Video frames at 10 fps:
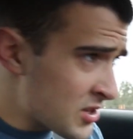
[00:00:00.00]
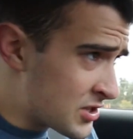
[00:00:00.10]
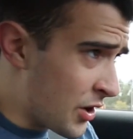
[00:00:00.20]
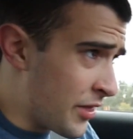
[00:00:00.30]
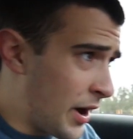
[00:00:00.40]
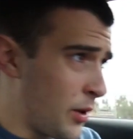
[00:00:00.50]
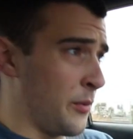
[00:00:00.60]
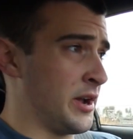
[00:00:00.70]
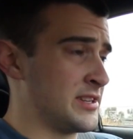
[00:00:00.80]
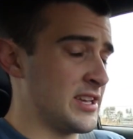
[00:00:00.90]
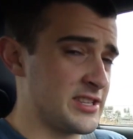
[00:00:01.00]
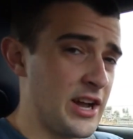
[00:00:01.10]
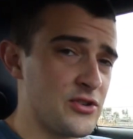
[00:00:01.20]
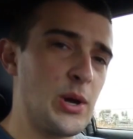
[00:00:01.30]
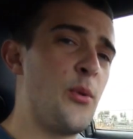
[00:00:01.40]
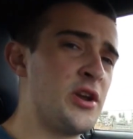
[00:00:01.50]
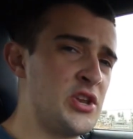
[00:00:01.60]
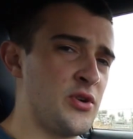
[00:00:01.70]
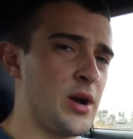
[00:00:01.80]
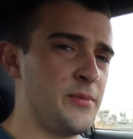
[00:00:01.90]
so that way we could test it out. So I want to
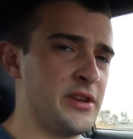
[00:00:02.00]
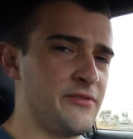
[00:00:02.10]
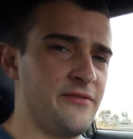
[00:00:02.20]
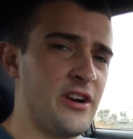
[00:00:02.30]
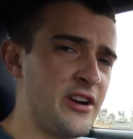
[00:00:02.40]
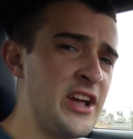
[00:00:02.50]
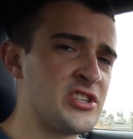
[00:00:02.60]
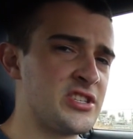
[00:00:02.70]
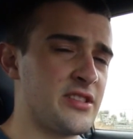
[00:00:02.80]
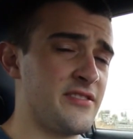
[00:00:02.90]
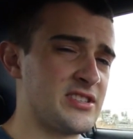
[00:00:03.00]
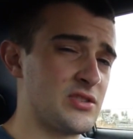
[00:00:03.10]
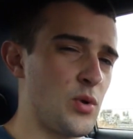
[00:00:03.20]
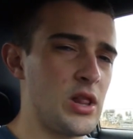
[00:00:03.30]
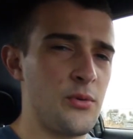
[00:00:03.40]
do a couple different variations of this as well.